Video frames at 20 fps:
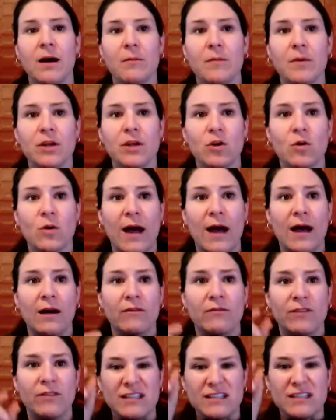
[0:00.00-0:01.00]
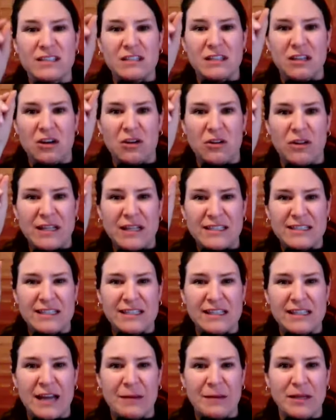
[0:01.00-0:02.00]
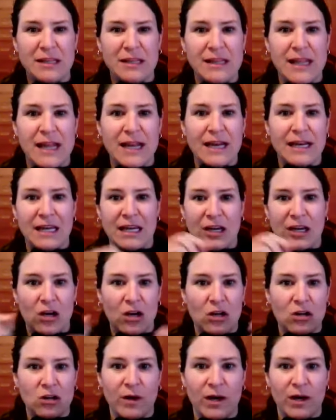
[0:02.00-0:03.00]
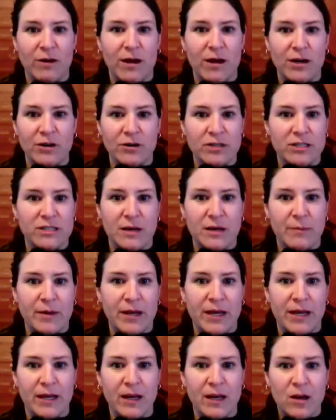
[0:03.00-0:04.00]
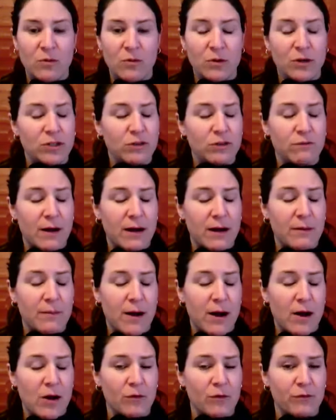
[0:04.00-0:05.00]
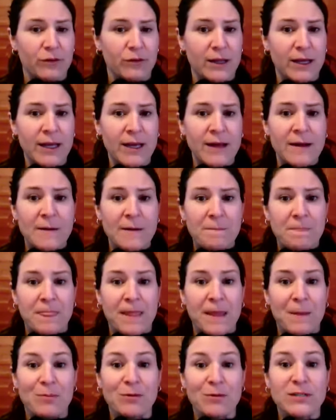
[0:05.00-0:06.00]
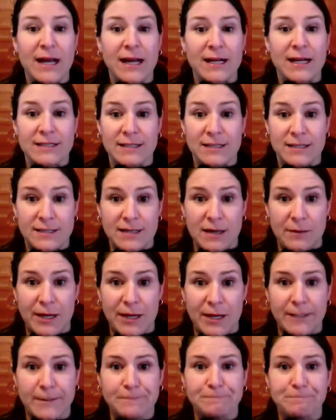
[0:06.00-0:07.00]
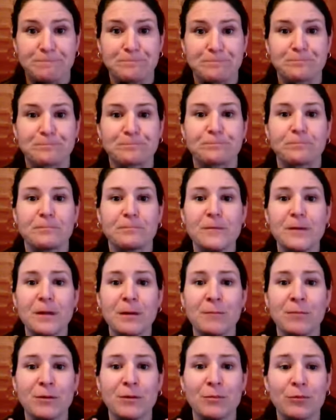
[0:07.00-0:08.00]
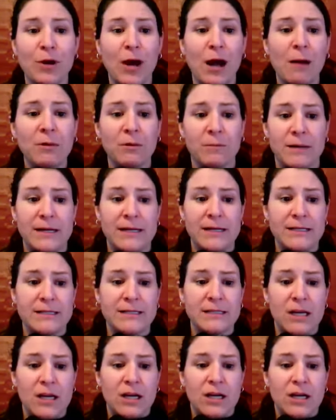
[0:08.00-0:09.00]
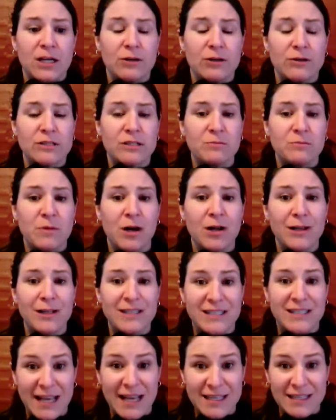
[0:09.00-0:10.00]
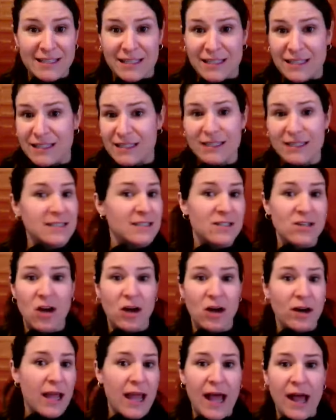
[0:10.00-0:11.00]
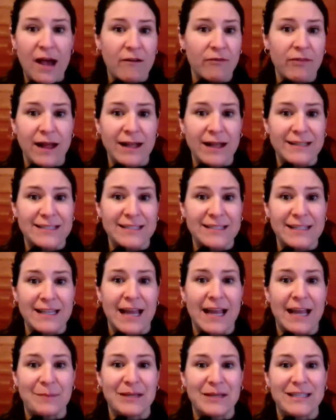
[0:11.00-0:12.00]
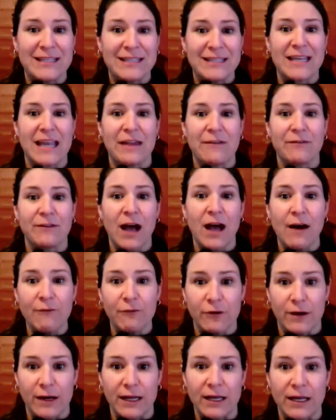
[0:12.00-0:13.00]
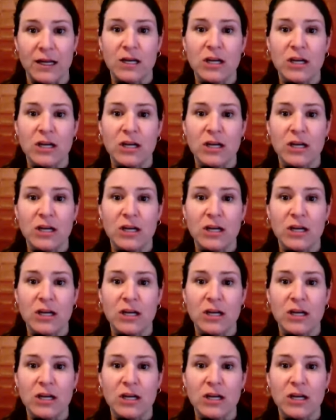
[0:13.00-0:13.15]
You have this, you know, that slimy lining all the way around your stomach, which you read about, hopefully. It protects the stomach. But the problem is your small intestine does not have that slimy, safe covering.